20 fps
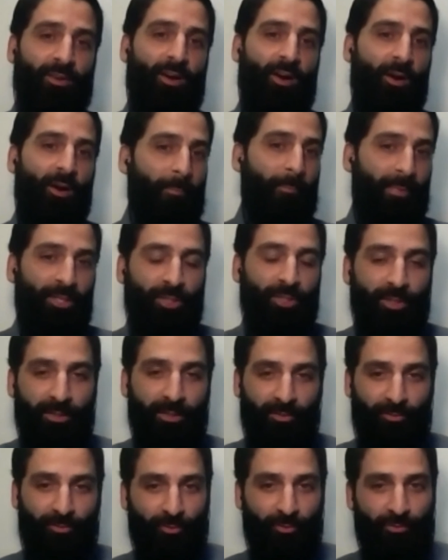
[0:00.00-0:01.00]
Our mission
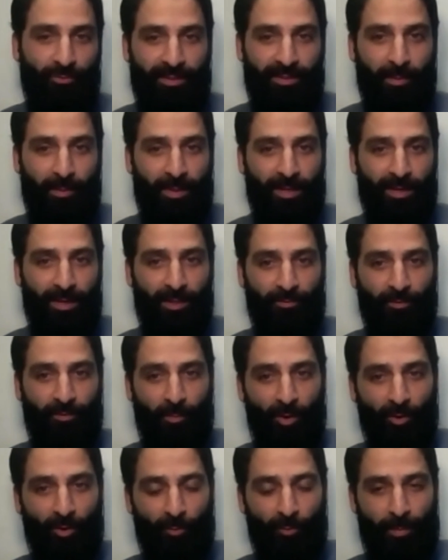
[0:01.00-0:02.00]
is to rid the Middle East from
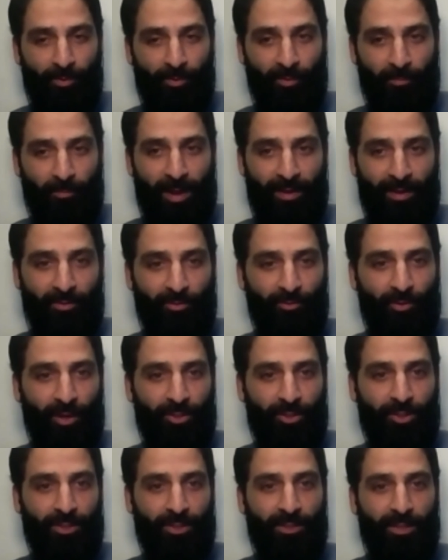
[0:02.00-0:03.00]
all weapons of mass
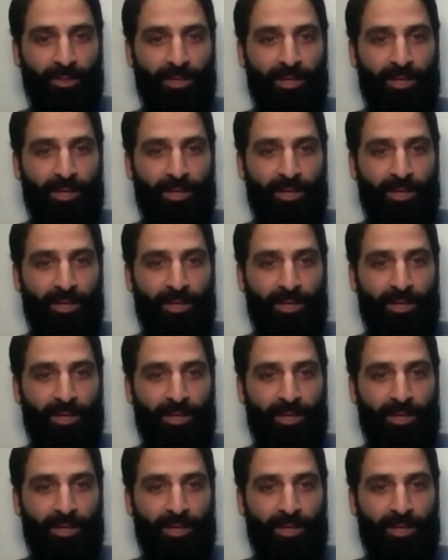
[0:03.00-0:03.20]
destruction,